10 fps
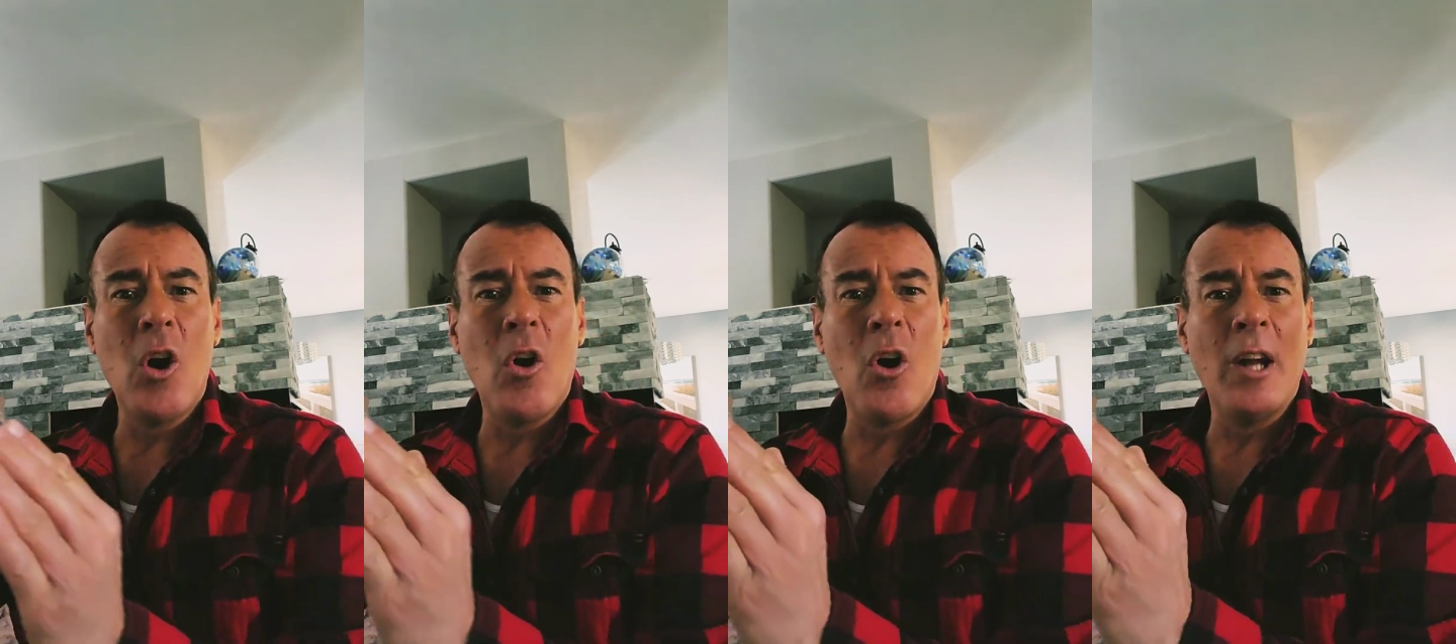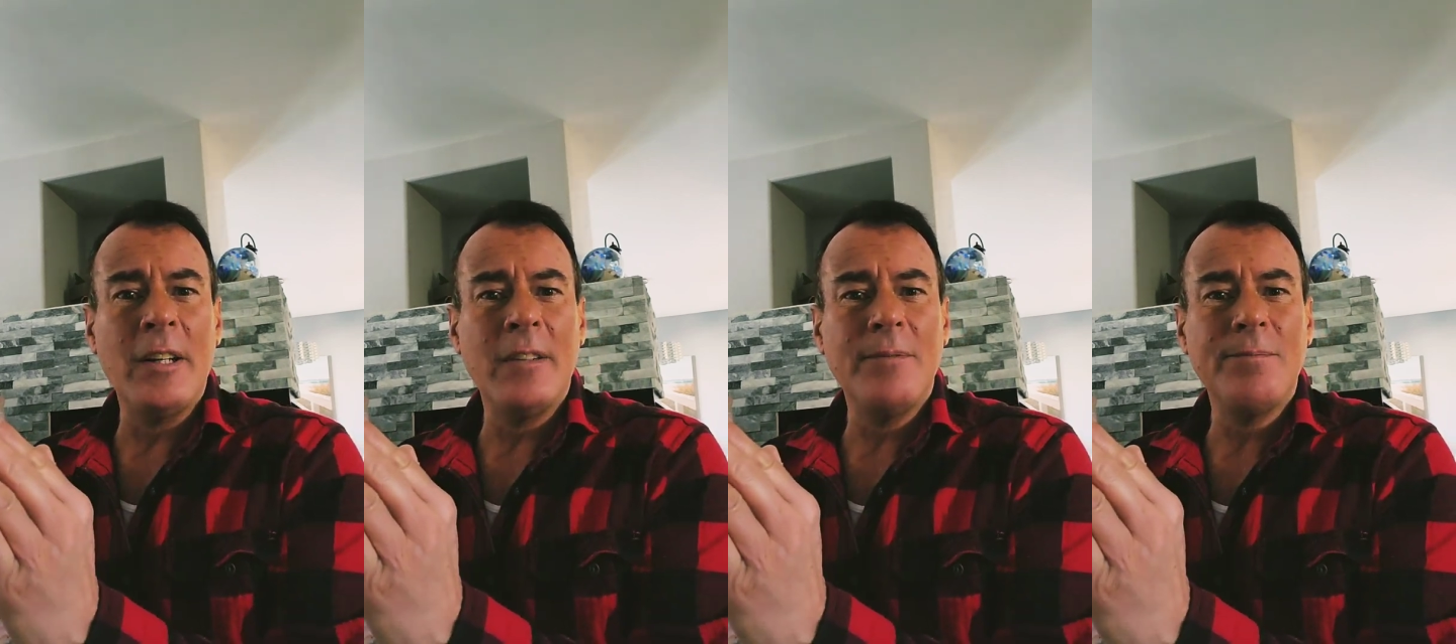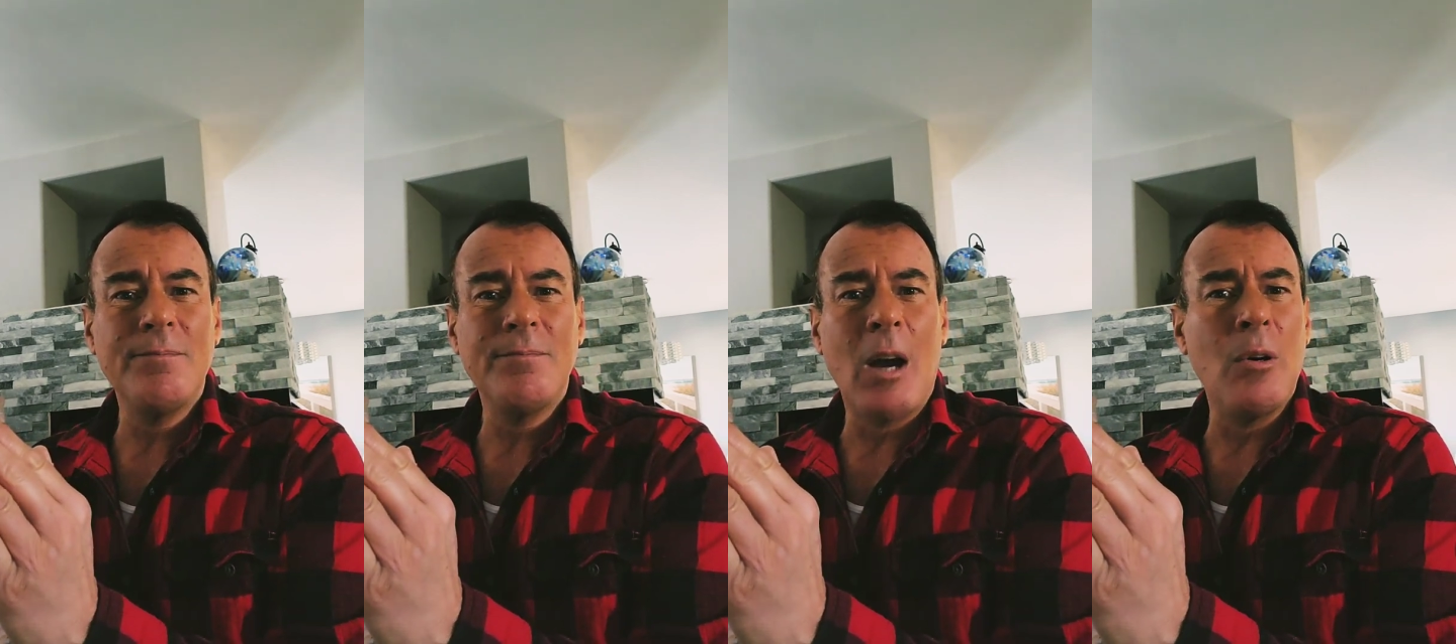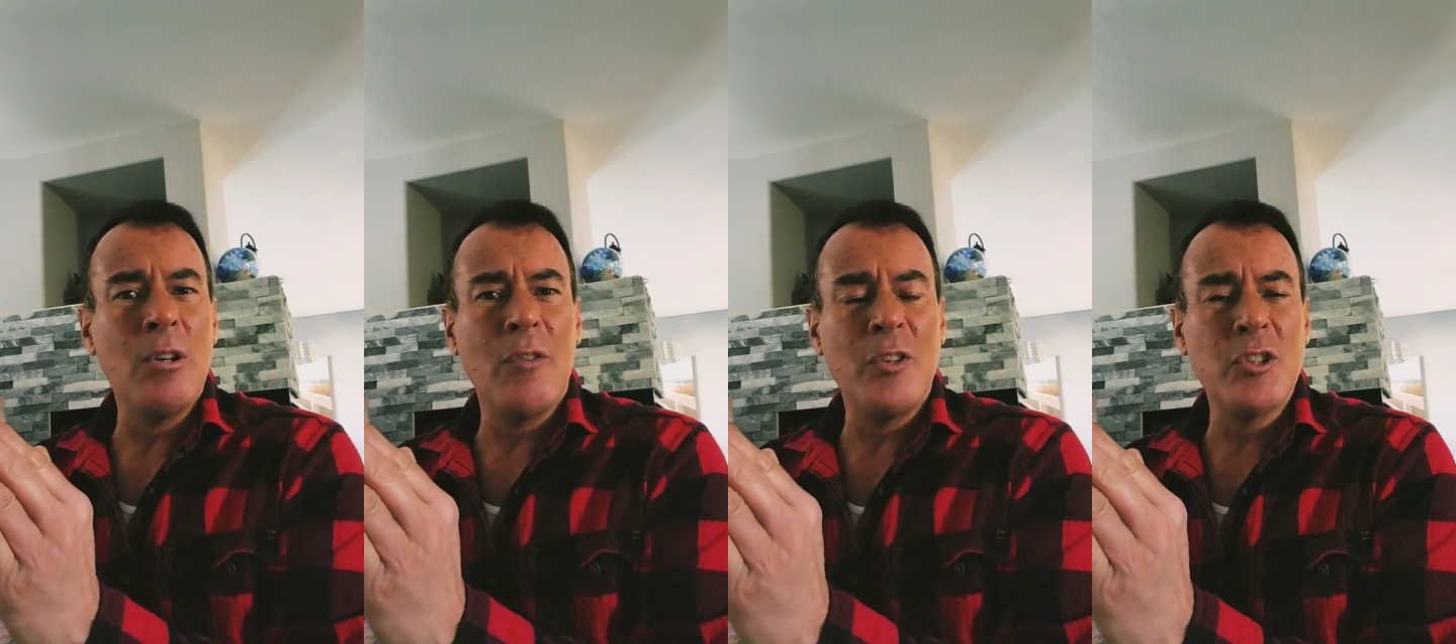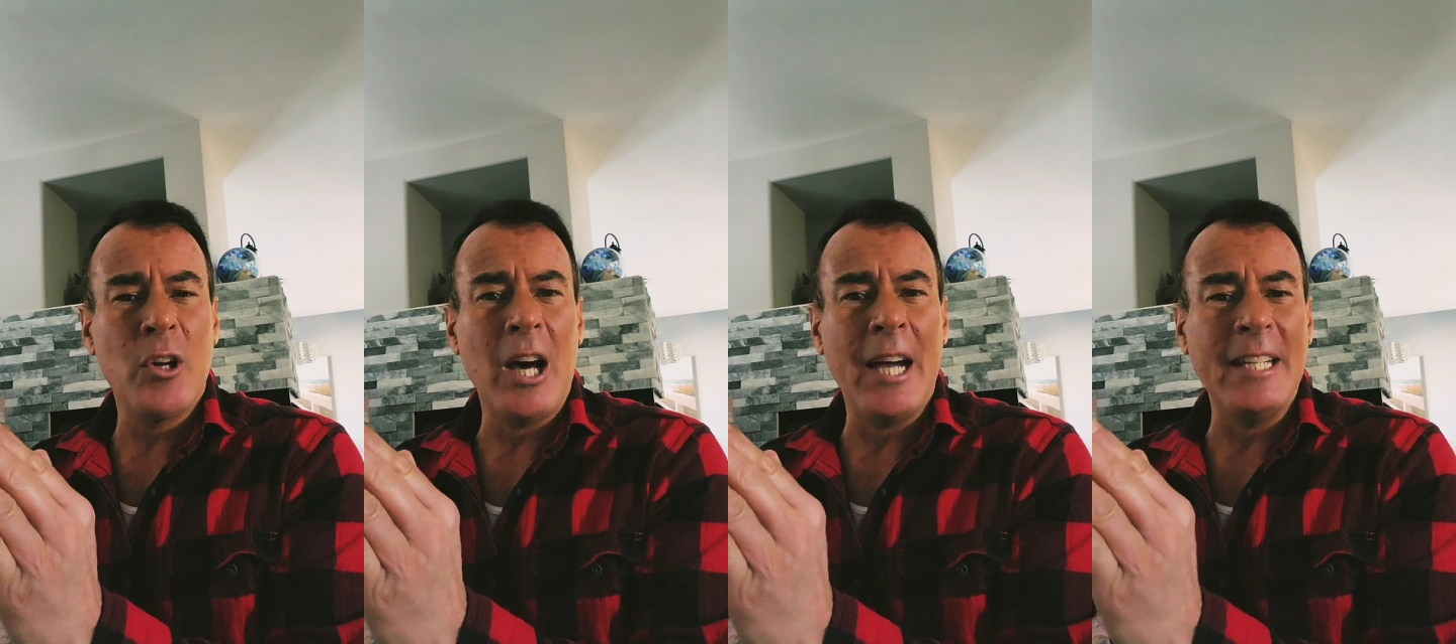on, I don't know if it's on
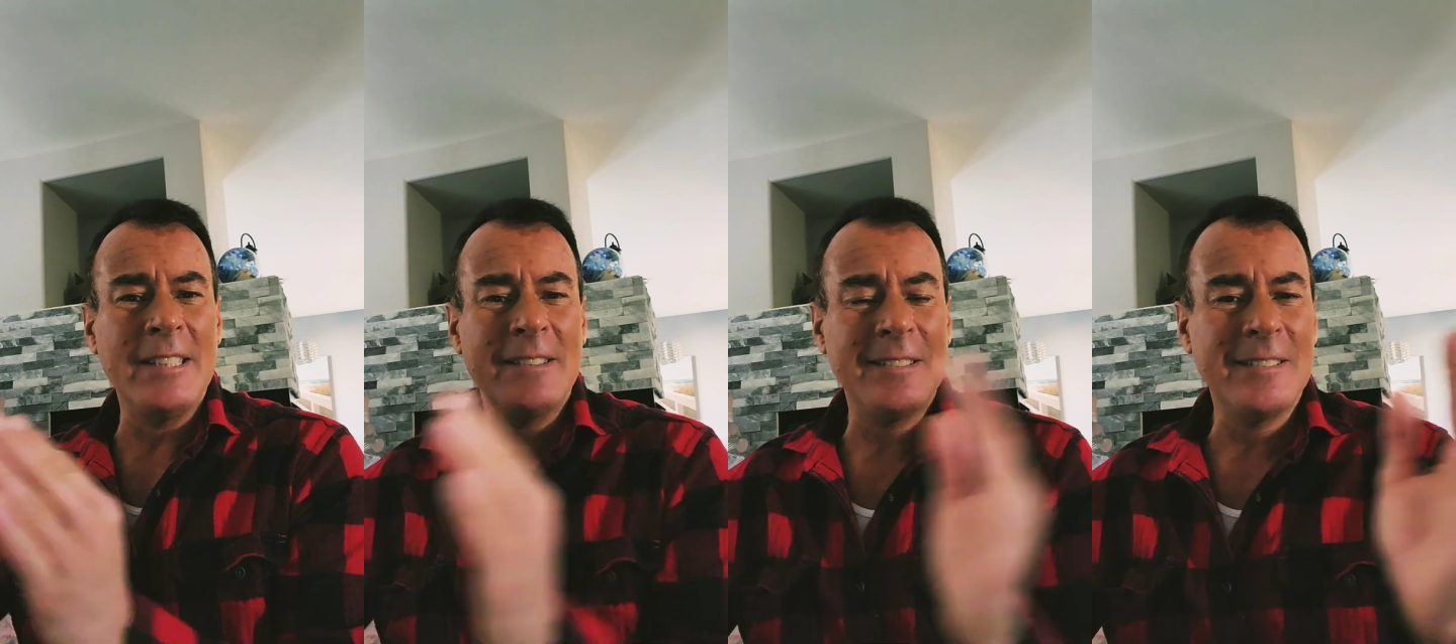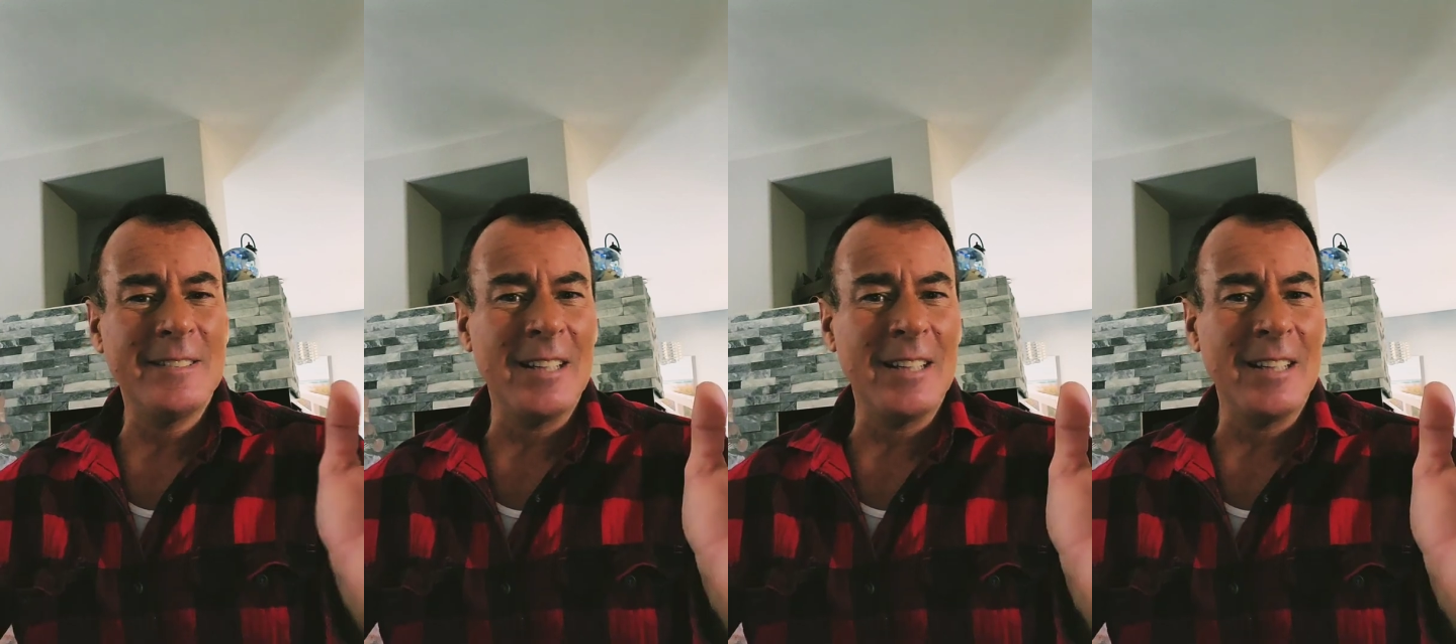ice.